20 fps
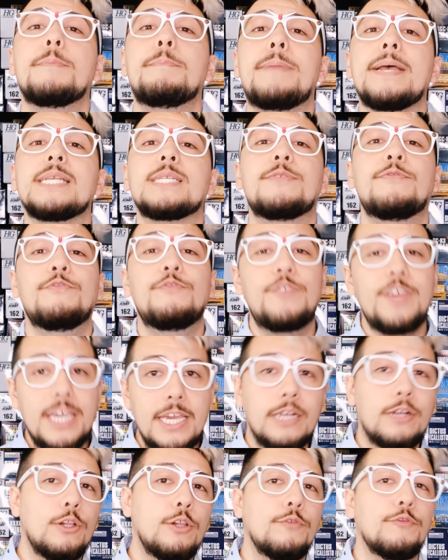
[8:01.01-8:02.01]
best
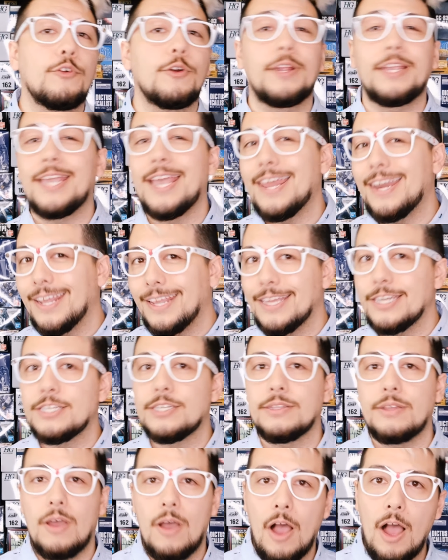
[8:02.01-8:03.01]
vehicle for getting
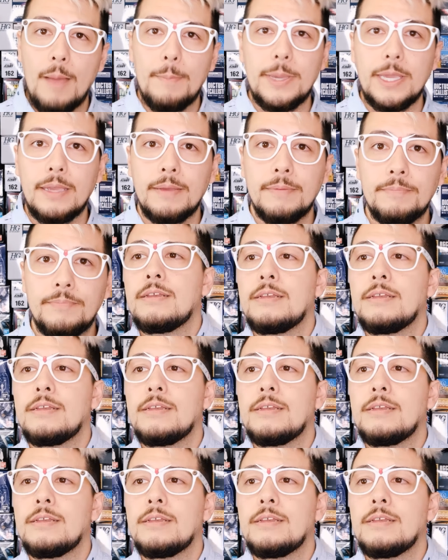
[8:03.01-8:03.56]
into the hobby.